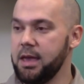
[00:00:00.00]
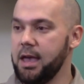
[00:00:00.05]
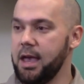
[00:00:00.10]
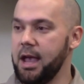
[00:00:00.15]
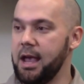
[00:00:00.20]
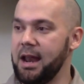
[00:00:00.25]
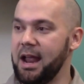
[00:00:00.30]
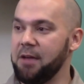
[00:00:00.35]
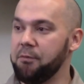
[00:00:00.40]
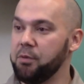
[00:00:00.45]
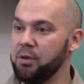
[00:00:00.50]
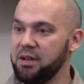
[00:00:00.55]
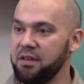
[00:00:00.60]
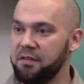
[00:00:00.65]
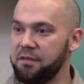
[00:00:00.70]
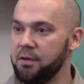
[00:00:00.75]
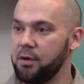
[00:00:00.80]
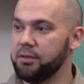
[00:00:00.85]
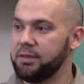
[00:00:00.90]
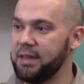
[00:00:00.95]
And I really
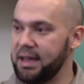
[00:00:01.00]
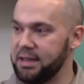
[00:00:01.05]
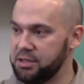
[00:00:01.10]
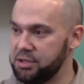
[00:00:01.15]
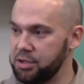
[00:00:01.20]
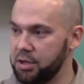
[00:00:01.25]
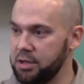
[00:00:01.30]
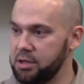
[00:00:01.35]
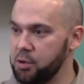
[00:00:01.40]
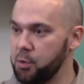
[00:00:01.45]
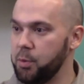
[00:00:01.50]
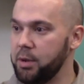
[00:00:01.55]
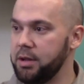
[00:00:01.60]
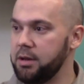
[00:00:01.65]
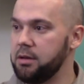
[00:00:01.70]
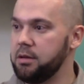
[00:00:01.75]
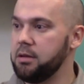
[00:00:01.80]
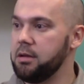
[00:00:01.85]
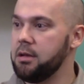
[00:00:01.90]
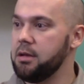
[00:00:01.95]
felt that
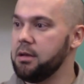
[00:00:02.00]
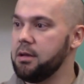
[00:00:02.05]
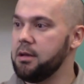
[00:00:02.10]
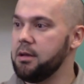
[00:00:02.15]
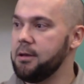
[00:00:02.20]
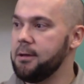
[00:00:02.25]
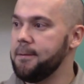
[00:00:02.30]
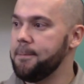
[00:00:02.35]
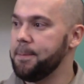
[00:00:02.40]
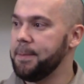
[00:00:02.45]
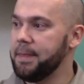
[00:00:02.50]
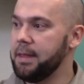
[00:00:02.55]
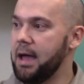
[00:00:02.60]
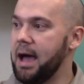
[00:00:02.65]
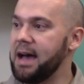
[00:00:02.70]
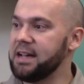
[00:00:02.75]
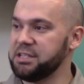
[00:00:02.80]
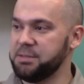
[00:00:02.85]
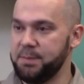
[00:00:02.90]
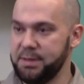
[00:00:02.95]
genuine
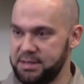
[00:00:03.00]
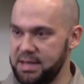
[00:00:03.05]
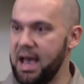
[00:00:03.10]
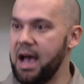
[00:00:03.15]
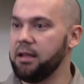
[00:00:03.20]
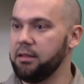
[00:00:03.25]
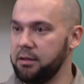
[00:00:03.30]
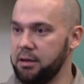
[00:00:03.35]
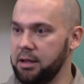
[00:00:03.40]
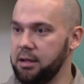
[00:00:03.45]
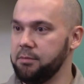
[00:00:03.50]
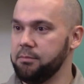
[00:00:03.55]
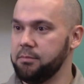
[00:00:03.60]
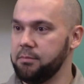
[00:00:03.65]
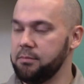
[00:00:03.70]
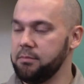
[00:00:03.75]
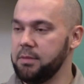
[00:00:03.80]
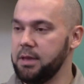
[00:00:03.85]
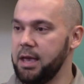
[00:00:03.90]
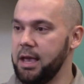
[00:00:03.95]
hospitality.
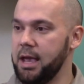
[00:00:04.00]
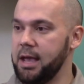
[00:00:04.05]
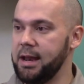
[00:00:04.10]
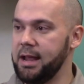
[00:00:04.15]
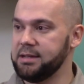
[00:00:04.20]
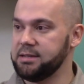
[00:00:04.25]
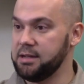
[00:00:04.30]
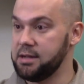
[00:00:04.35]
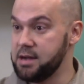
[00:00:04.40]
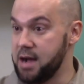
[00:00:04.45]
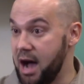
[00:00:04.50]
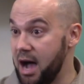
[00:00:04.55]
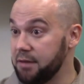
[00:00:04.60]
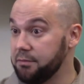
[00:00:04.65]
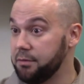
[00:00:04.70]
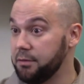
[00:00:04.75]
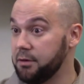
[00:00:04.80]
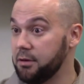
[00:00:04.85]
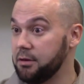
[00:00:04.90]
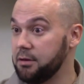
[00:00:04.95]
And as a
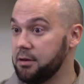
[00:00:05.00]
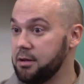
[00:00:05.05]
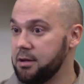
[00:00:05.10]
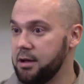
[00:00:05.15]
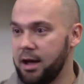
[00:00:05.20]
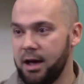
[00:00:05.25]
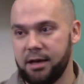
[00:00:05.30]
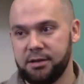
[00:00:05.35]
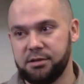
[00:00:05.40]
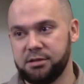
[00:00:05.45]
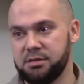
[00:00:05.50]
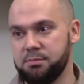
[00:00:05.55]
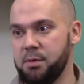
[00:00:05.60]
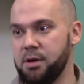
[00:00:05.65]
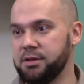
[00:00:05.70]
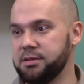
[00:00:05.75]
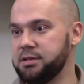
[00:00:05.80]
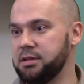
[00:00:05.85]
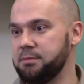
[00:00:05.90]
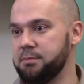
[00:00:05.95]
convert, I just
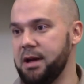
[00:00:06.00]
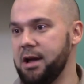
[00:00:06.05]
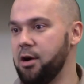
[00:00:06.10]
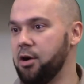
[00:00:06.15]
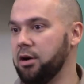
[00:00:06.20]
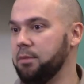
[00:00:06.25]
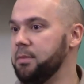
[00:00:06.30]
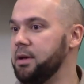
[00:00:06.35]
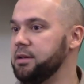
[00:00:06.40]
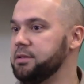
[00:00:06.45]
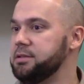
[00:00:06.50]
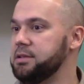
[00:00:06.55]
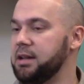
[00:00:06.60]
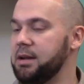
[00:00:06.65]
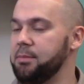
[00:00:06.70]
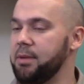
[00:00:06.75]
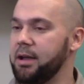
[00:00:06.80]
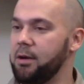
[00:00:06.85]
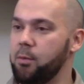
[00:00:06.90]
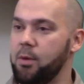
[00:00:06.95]
melted. My heart melted.
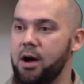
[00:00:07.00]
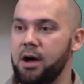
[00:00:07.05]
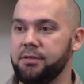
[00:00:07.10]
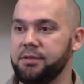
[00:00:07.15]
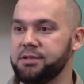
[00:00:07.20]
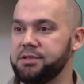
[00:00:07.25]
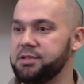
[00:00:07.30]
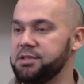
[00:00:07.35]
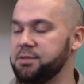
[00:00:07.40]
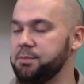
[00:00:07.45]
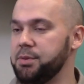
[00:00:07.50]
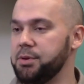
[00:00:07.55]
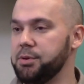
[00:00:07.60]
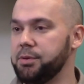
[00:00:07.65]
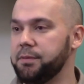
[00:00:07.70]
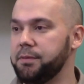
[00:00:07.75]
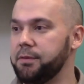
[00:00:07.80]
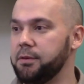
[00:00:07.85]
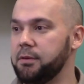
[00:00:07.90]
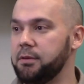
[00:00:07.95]
I'm like, wow, this is
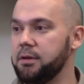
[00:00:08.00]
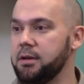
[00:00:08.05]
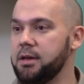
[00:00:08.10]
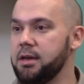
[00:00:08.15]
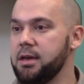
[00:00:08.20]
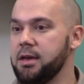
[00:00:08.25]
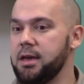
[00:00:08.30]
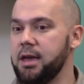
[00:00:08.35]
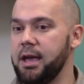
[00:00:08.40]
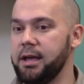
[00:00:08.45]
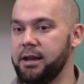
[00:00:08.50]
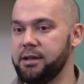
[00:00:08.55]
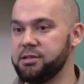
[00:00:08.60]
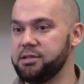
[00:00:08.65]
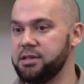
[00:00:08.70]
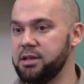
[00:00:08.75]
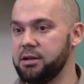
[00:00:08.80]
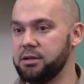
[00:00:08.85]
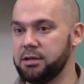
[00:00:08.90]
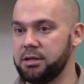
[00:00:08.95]
beautiful. And in
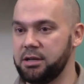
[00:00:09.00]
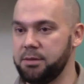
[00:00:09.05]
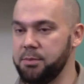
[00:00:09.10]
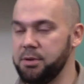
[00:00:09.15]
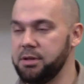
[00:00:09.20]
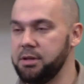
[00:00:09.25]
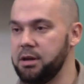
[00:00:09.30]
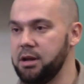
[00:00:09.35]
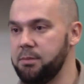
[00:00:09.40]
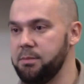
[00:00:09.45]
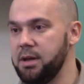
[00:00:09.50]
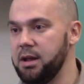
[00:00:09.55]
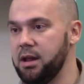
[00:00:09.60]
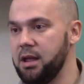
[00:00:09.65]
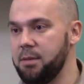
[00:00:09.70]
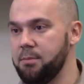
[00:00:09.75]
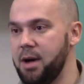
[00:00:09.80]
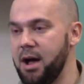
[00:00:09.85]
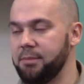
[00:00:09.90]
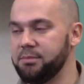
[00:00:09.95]
seeing the community, meeting
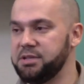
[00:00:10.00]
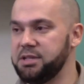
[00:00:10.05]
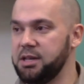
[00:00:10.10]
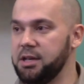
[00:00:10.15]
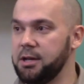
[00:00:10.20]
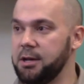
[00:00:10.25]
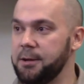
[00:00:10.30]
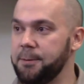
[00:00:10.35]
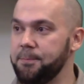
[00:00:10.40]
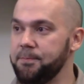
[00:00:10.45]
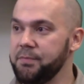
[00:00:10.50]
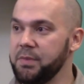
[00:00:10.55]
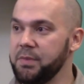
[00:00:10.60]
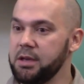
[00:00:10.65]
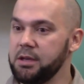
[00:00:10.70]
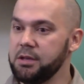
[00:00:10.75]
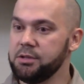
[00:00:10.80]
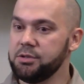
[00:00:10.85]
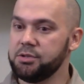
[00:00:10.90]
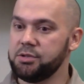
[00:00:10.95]
Imam Zia.
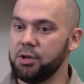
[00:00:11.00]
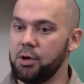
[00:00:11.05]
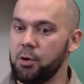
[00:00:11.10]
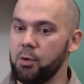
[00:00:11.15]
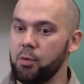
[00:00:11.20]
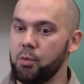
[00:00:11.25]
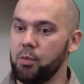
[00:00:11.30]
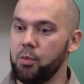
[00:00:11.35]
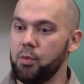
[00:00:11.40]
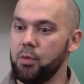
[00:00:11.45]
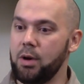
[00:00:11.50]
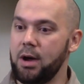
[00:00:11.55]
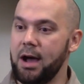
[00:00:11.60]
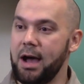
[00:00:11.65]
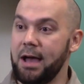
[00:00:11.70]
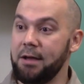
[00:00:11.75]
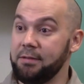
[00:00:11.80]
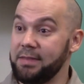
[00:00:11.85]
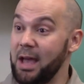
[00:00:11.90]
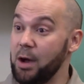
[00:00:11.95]

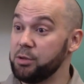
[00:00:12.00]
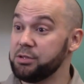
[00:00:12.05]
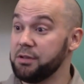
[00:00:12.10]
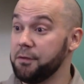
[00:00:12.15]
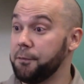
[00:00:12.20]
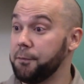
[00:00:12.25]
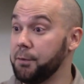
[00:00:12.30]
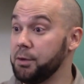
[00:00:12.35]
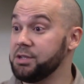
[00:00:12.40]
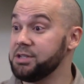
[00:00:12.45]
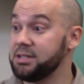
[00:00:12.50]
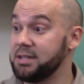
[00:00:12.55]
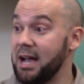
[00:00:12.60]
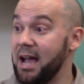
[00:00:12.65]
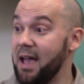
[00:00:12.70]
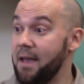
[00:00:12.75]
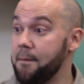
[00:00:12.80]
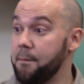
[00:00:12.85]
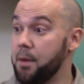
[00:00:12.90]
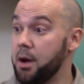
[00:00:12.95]
So that was the first
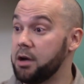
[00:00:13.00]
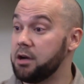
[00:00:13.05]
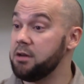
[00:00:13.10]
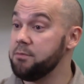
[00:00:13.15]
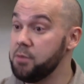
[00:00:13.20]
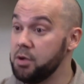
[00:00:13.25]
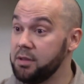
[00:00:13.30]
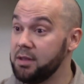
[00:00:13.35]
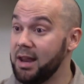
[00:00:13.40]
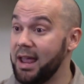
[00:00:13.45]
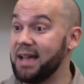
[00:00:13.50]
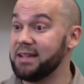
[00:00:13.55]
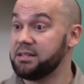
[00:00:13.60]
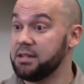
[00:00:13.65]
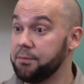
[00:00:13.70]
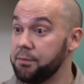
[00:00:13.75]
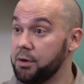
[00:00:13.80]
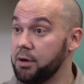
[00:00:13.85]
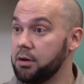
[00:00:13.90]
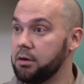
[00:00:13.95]
time a community has
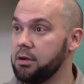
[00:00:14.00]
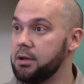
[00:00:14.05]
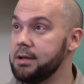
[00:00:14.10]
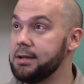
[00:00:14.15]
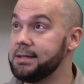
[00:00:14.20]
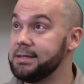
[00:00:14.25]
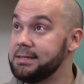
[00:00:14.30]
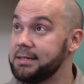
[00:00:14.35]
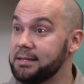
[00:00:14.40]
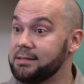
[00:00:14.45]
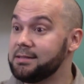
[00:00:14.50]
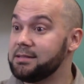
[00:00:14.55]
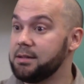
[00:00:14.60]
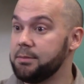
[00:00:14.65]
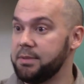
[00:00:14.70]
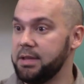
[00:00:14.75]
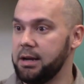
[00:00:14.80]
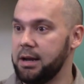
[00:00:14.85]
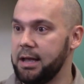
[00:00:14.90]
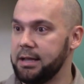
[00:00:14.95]
ever done
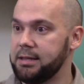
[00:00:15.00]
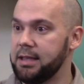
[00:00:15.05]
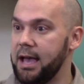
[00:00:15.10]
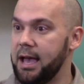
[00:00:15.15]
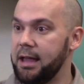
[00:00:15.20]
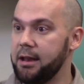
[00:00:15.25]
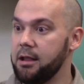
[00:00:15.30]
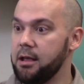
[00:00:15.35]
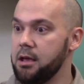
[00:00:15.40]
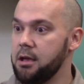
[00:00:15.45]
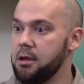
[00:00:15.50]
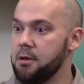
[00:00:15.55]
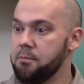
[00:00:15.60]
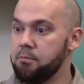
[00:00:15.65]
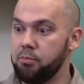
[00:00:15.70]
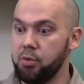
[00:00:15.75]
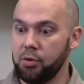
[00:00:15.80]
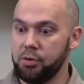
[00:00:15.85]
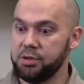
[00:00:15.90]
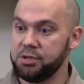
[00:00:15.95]
something like
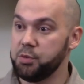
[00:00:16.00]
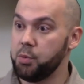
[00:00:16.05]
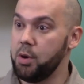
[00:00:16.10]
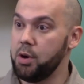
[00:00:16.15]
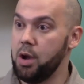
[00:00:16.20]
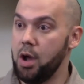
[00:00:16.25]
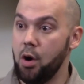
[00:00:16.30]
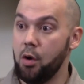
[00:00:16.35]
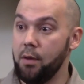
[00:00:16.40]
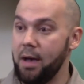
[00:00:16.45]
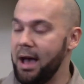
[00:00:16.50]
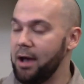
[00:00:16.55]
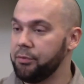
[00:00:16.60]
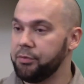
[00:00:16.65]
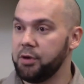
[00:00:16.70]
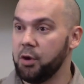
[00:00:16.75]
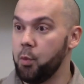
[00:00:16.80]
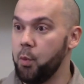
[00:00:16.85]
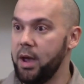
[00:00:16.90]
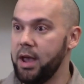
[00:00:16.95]
that. Brothers went out
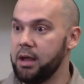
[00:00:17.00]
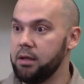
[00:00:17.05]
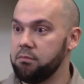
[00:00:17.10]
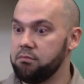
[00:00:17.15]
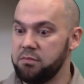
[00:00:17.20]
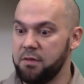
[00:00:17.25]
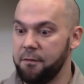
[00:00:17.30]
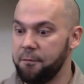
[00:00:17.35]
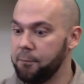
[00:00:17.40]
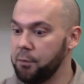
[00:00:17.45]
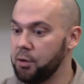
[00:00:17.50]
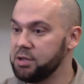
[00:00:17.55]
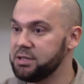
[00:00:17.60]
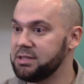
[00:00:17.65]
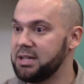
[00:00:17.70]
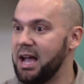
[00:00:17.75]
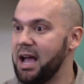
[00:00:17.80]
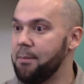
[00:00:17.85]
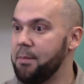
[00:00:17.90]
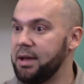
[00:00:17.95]
their way. The first
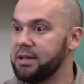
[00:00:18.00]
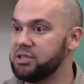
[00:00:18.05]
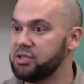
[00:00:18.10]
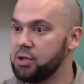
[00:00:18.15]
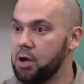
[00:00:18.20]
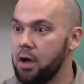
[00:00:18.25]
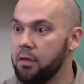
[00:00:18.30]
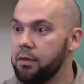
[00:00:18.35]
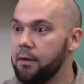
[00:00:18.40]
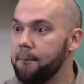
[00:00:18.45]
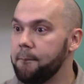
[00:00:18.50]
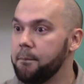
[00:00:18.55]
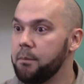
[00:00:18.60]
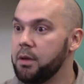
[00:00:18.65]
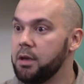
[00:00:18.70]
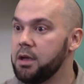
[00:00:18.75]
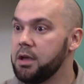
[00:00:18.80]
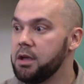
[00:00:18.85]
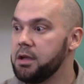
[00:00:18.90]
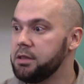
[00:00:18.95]
time I saw them,
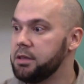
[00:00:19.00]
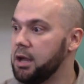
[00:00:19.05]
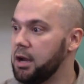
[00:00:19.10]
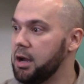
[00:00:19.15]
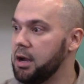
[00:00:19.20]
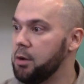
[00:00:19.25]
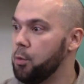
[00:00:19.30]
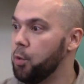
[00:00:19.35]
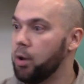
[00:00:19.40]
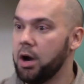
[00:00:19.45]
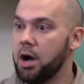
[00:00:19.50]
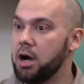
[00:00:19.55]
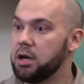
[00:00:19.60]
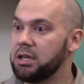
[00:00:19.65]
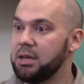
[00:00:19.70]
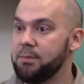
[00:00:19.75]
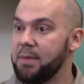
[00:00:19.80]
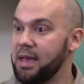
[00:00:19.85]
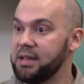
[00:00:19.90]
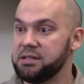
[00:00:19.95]
they were
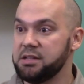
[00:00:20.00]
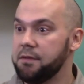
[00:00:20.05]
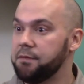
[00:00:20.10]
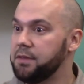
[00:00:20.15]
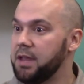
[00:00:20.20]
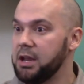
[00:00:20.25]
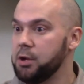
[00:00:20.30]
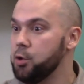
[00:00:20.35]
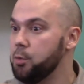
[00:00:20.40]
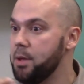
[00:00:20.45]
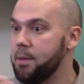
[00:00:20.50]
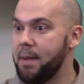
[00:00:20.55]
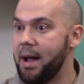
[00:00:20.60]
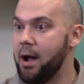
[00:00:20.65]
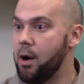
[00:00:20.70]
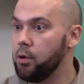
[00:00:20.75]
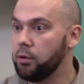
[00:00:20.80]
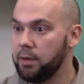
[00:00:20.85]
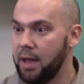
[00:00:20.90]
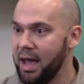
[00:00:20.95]
hugging me as if they knew me my
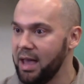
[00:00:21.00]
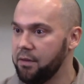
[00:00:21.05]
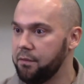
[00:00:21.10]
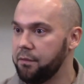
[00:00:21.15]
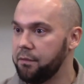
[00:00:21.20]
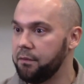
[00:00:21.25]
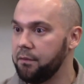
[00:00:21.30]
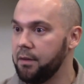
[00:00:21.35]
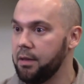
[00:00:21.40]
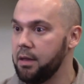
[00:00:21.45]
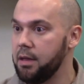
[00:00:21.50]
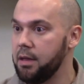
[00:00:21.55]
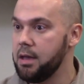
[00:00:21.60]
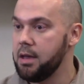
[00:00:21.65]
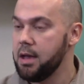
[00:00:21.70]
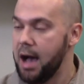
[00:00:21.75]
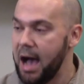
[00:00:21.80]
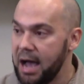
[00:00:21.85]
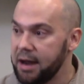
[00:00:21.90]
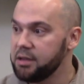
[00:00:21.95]
whole life.
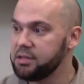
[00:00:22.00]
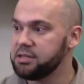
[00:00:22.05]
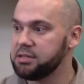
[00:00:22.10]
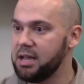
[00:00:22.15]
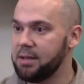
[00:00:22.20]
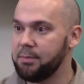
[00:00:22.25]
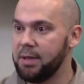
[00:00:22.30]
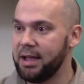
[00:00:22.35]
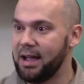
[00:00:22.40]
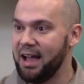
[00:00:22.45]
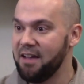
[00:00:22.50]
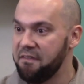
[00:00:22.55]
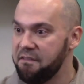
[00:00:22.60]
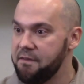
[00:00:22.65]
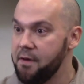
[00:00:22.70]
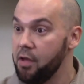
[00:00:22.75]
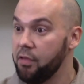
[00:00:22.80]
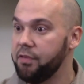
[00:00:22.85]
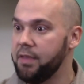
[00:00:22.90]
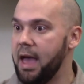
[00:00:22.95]
Honestly, I'm like, I
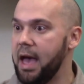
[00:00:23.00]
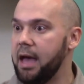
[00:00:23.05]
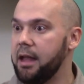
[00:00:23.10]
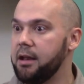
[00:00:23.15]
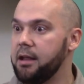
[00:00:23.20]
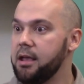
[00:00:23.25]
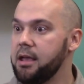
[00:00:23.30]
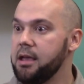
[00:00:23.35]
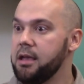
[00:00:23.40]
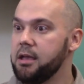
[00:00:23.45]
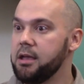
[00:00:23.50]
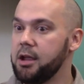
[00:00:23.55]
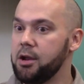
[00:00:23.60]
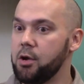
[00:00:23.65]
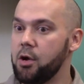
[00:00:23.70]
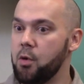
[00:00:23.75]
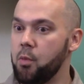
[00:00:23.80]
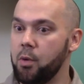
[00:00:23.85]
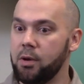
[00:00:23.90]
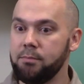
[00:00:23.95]
felt that. You
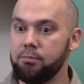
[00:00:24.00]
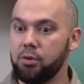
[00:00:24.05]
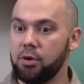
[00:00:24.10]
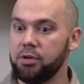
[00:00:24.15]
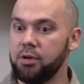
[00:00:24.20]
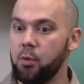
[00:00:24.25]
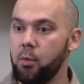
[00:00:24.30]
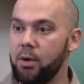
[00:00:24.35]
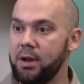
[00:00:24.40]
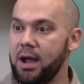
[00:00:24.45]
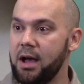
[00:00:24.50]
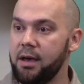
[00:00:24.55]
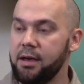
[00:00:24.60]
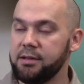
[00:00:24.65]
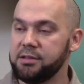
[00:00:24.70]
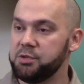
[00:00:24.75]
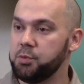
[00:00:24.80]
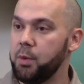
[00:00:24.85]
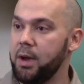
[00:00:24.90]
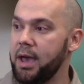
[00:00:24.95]
know, one brother went out
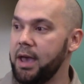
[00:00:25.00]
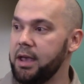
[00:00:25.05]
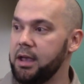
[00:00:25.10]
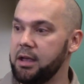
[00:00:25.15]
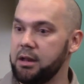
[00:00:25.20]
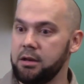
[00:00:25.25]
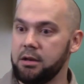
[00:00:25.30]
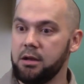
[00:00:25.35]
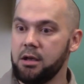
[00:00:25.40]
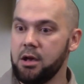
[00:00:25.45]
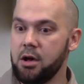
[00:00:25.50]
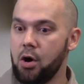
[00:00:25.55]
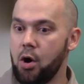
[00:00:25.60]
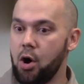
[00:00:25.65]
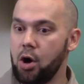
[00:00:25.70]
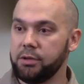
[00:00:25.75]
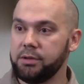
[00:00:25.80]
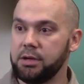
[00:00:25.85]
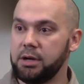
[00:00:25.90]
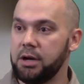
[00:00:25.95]
his way and
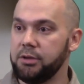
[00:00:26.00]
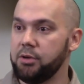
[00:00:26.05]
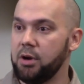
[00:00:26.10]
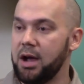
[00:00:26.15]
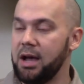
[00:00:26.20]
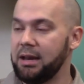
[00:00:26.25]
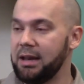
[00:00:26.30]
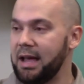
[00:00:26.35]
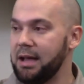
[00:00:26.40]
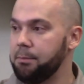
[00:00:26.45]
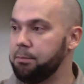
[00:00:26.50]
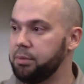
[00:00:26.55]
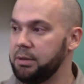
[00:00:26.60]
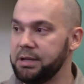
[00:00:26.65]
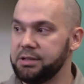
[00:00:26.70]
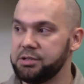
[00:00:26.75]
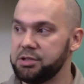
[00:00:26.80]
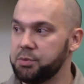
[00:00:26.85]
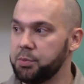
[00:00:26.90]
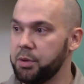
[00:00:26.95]
all the other halal
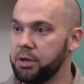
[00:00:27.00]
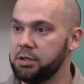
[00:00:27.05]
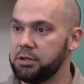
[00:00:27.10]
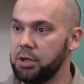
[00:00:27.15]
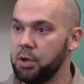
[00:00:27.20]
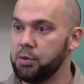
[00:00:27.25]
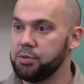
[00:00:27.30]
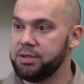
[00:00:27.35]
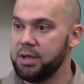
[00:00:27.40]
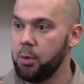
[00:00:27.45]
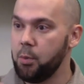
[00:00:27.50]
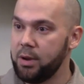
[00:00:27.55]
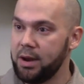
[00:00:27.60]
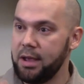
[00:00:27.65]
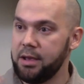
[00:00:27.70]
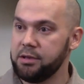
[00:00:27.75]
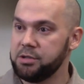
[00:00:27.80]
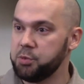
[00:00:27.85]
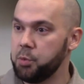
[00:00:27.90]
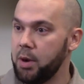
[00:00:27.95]
places were closed. He went out
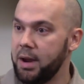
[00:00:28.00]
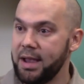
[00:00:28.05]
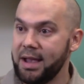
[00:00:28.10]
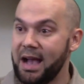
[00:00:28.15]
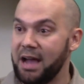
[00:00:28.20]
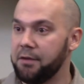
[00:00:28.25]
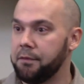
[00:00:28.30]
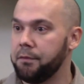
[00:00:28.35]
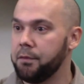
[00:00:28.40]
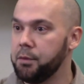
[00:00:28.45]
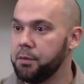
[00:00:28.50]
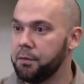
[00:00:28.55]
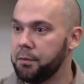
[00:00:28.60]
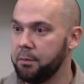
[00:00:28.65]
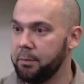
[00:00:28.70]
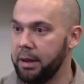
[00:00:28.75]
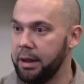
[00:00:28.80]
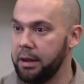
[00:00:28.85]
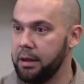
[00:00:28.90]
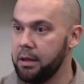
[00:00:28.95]
his way and he got food for
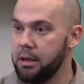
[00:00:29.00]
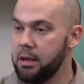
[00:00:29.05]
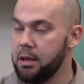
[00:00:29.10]
me.